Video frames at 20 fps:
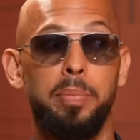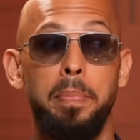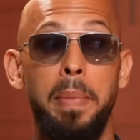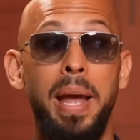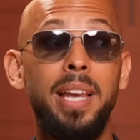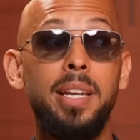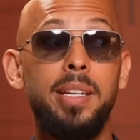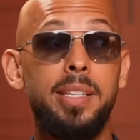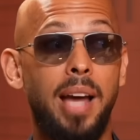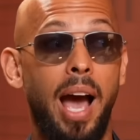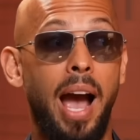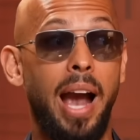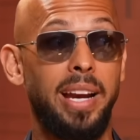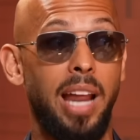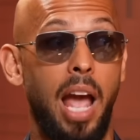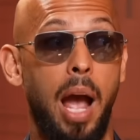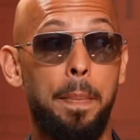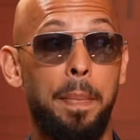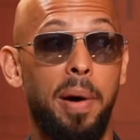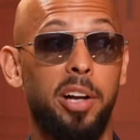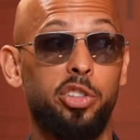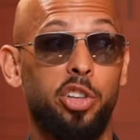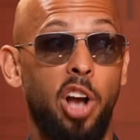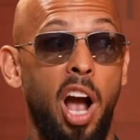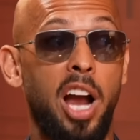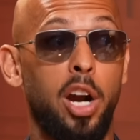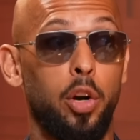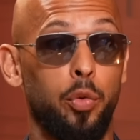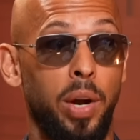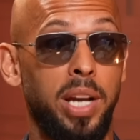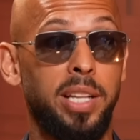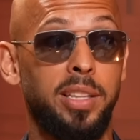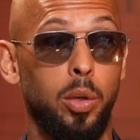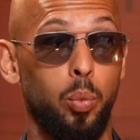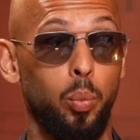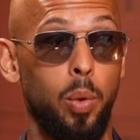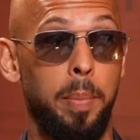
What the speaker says: men died at a much higher rate than